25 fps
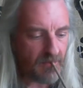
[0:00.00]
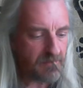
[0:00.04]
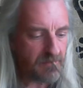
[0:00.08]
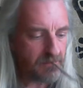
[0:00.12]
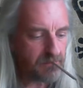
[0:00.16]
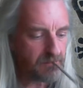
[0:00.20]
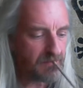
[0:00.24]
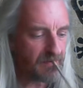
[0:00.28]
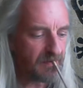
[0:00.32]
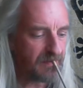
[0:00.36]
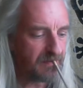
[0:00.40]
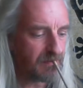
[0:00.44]

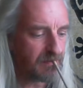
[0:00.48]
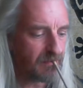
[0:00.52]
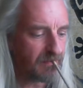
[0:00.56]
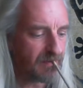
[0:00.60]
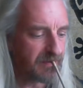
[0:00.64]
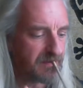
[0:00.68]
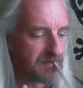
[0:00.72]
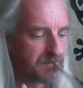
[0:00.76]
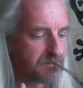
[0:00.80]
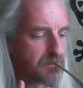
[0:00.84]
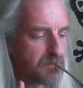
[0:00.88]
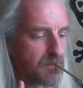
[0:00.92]
But
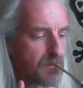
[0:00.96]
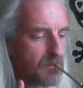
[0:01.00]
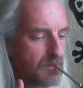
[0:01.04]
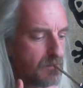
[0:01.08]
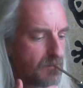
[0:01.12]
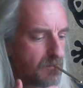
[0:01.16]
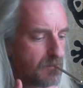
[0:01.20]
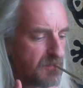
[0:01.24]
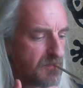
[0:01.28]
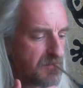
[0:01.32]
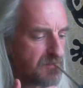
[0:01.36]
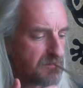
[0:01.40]
anyway,
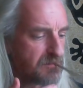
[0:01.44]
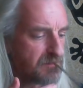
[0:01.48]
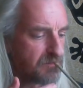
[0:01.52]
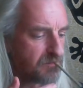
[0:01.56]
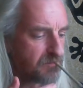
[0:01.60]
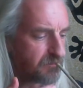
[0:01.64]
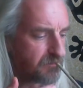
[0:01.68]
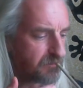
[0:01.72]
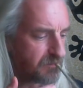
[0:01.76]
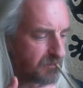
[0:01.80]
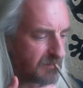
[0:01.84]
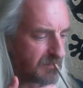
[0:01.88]

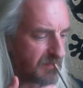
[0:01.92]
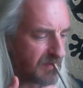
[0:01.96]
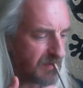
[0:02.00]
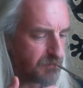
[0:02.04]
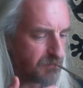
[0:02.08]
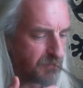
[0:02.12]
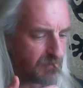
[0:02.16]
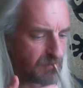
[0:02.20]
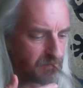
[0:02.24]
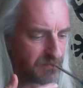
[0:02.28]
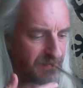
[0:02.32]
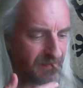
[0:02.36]
they're
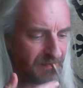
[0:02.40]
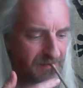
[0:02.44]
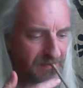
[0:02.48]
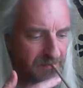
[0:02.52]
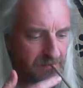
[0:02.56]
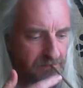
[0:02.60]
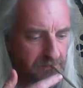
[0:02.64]
popular.